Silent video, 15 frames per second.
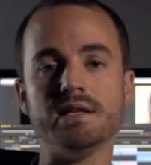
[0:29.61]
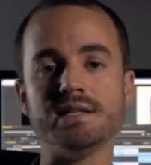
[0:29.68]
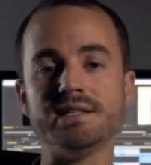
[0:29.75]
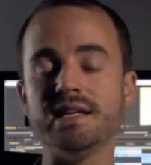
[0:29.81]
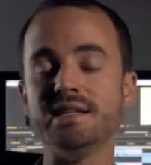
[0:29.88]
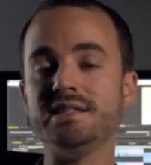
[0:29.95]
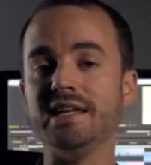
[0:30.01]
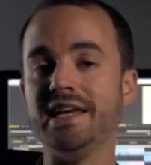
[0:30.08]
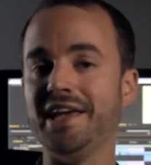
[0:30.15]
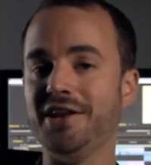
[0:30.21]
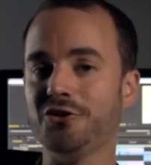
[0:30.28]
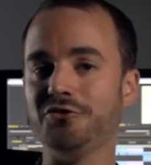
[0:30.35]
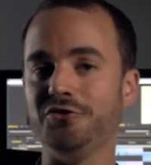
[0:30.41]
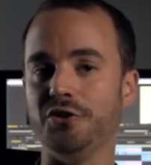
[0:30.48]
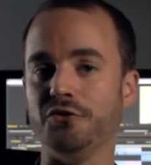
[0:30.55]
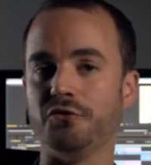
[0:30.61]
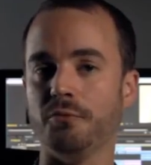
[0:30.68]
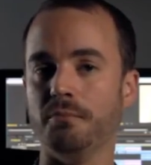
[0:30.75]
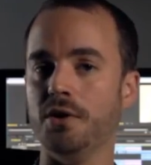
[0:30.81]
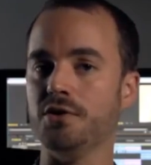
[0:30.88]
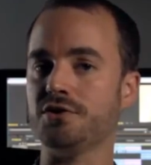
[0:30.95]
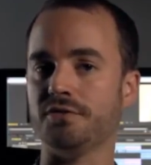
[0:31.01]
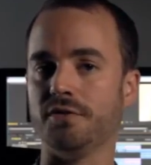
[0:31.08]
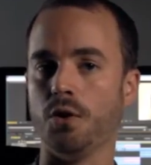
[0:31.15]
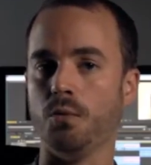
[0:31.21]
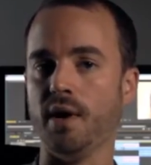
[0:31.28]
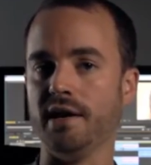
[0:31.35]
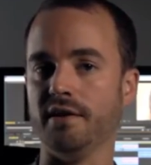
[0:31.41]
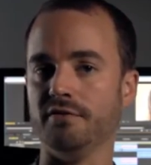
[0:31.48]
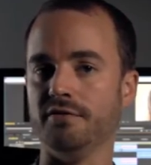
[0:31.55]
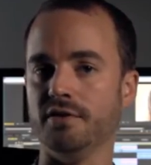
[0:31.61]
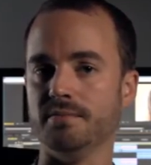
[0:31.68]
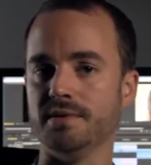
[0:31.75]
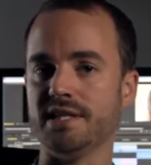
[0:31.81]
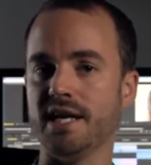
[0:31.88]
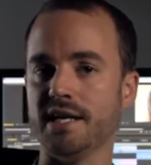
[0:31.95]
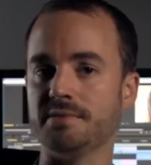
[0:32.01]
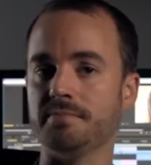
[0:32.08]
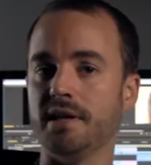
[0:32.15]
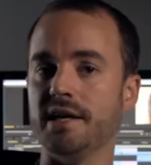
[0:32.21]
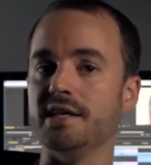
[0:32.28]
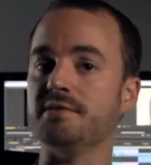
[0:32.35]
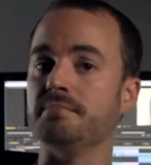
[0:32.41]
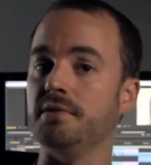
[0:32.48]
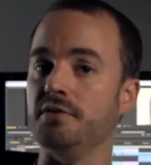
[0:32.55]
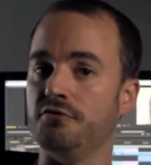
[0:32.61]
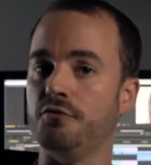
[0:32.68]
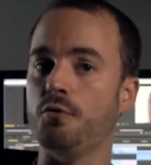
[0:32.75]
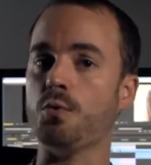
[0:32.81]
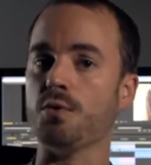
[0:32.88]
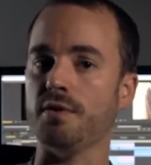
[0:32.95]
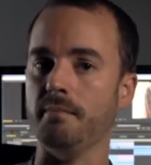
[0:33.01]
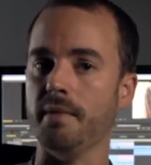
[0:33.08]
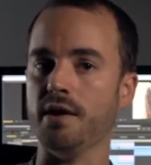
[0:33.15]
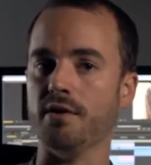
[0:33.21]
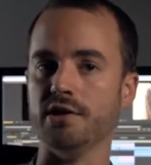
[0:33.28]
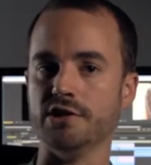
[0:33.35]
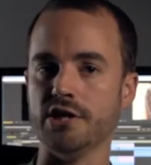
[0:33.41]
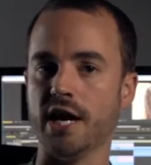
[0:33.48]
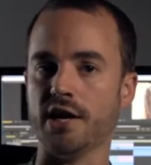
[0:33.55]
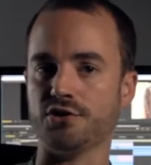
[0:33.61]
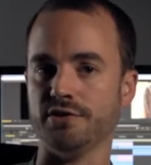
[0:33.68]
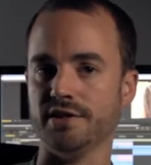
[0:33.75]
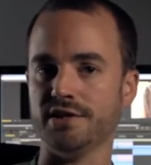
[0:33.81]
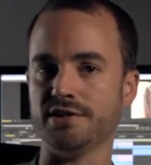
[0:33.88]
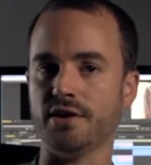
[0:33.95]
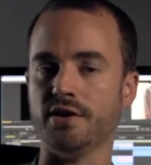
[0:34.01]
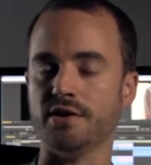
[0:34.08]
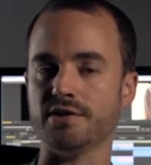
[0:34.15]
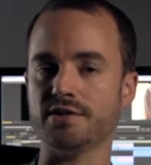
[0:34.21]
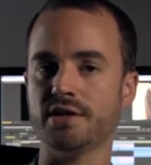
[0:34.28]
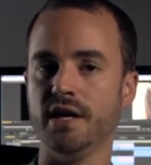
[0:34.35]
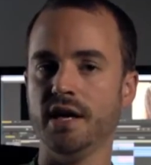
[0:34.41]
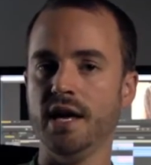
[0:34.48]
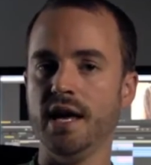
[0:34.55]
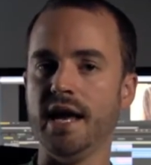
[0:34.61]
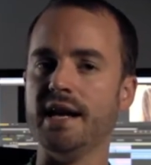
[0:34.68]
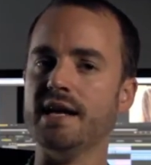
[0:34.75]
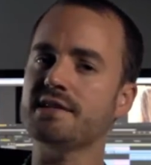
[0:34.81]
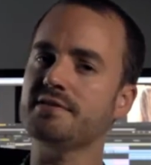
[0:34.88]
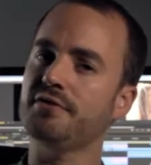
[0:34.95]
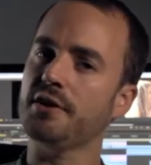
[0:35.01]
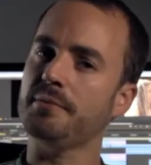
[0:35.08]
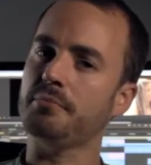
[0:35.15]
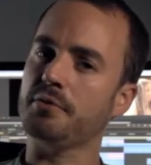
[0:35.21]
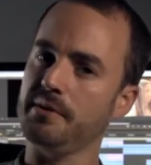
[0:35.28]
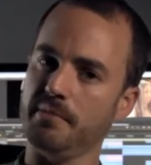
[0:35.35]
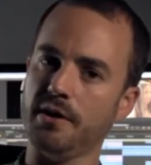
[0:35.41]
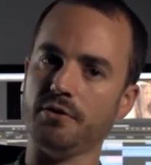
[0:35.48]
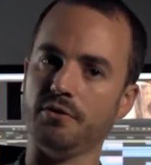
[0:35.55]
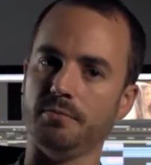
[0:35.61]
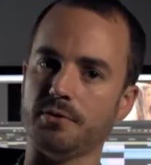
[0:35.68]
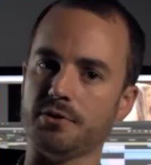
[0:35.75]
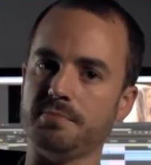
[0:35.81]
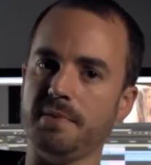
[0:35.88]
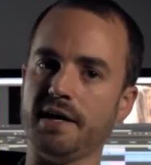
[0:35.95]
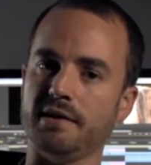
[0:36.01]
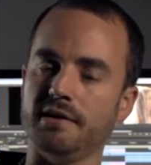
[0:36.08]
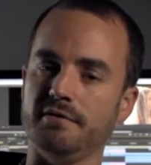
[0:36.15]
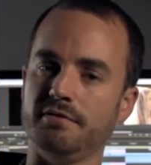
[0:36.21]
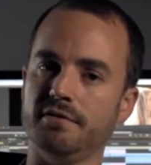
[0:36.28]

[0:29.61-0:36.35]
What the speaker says: Since the interview for most of our wedding films takes place before the marriage actually starts, it has a very premarital perspective.